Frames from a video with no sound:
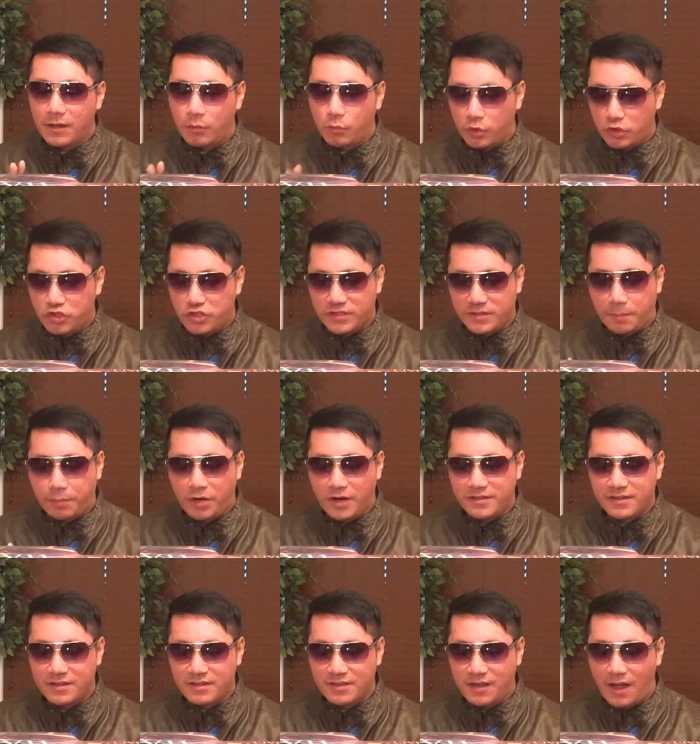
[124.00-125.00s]
which is the
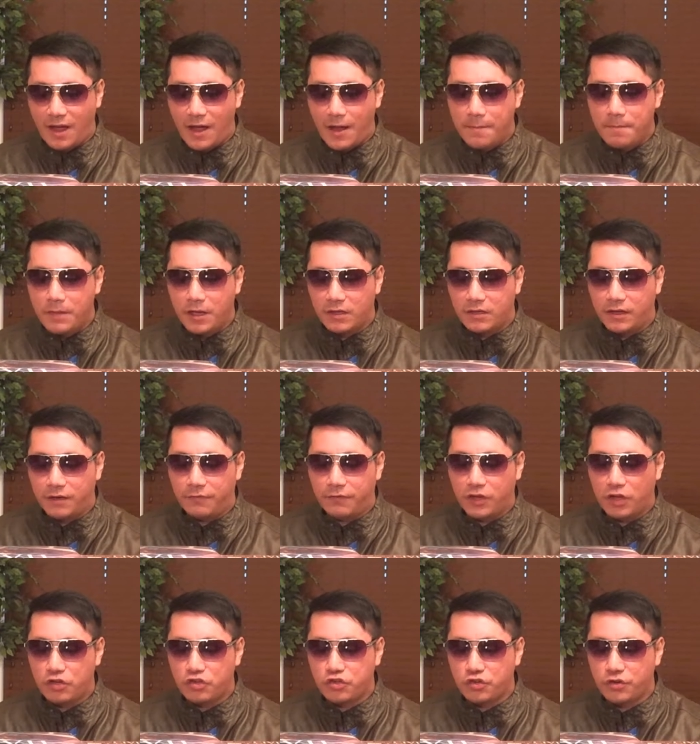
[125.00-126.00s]
present time, the
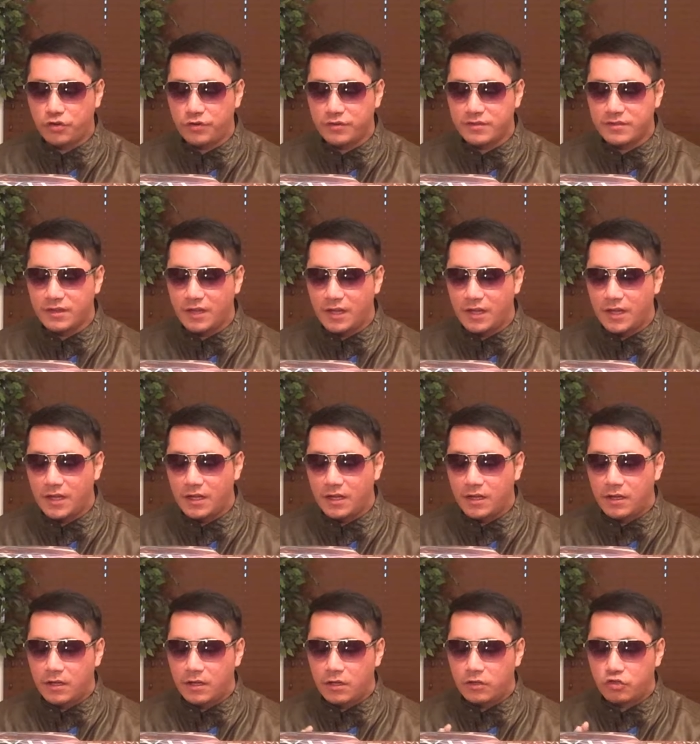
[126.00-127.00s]
Avengers
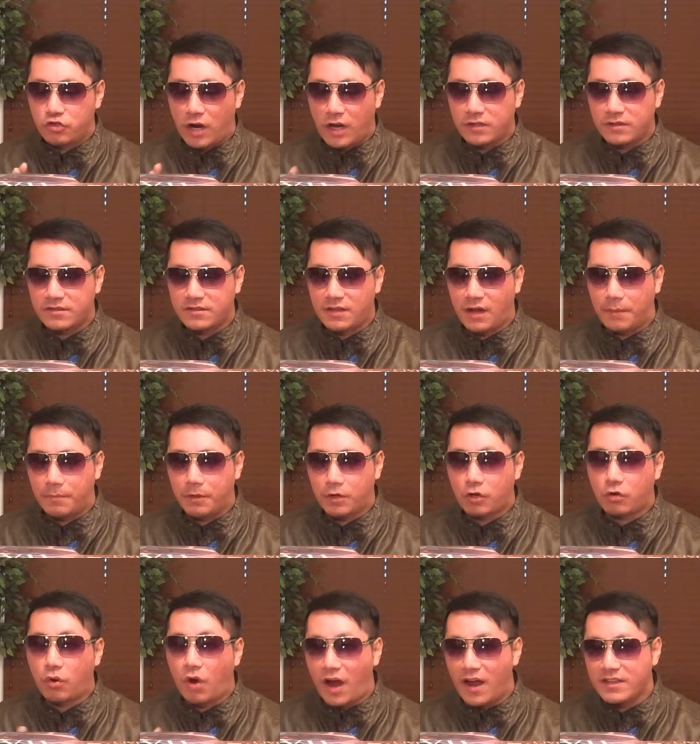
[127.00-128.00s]
try to stop
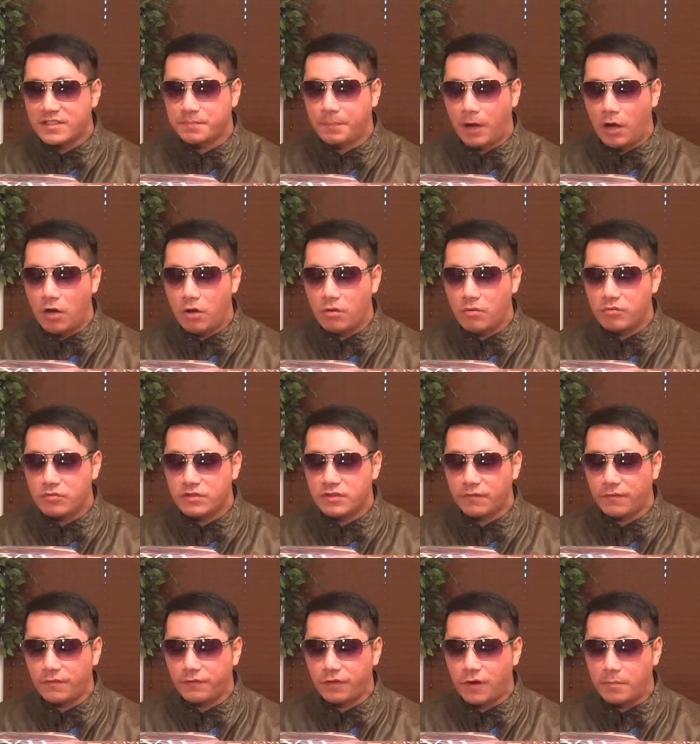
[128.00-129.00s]

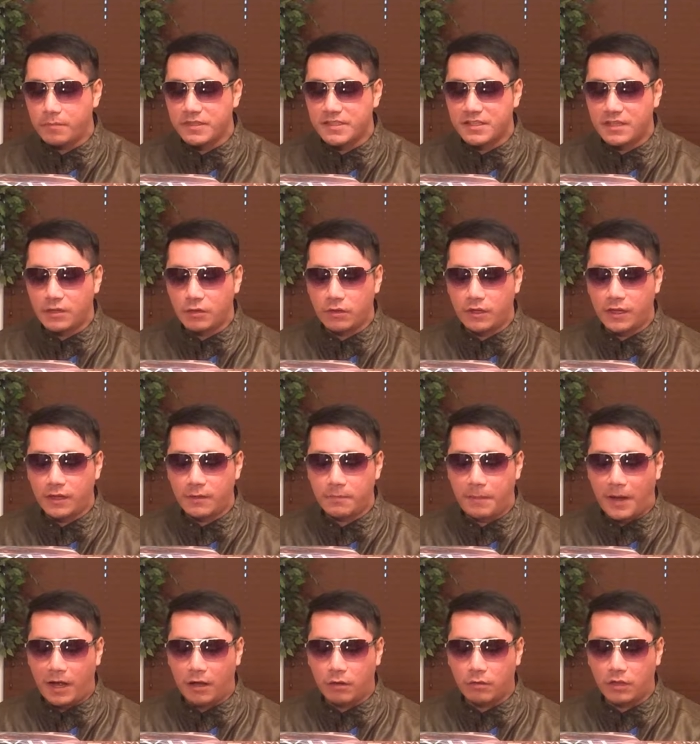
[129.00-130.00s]
Crossbones from stealing
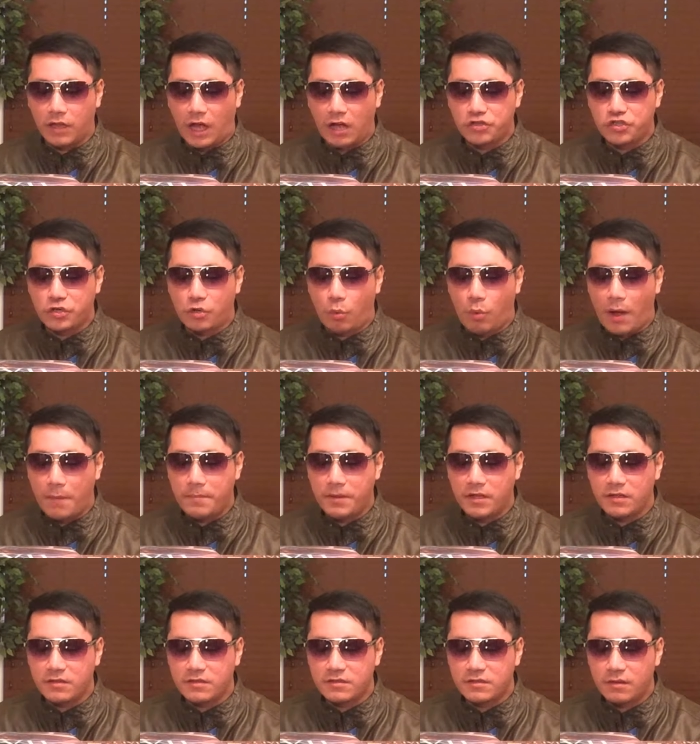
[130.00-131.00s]
biological
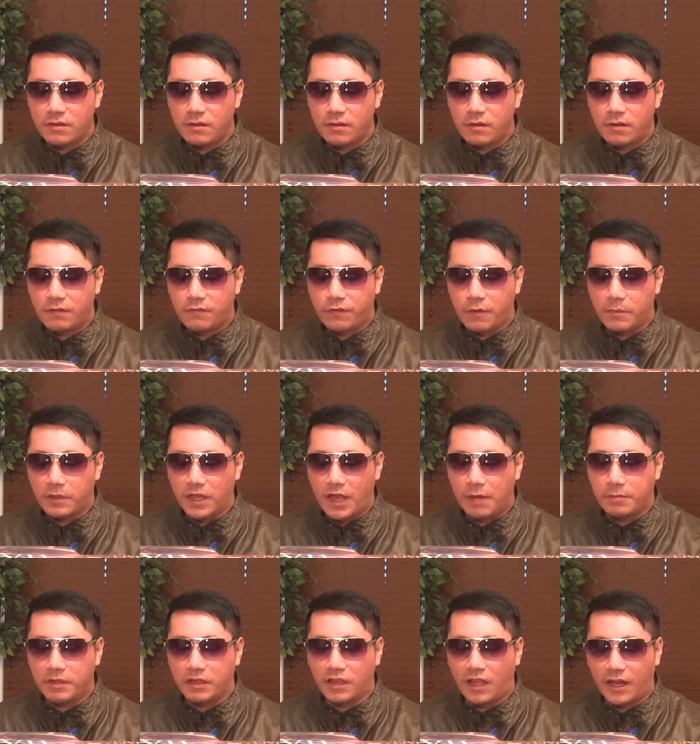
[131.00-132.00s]
weapons from a
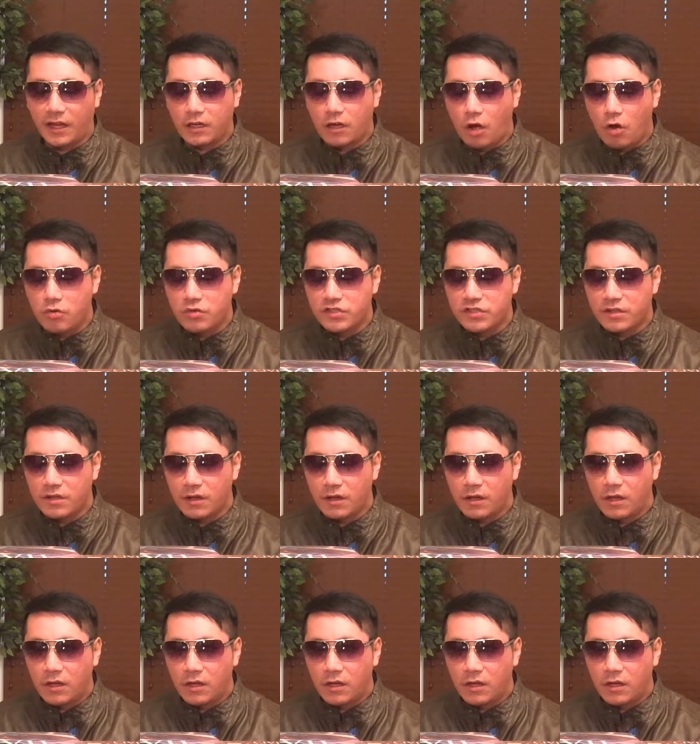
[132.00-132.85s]
lab in Lagos,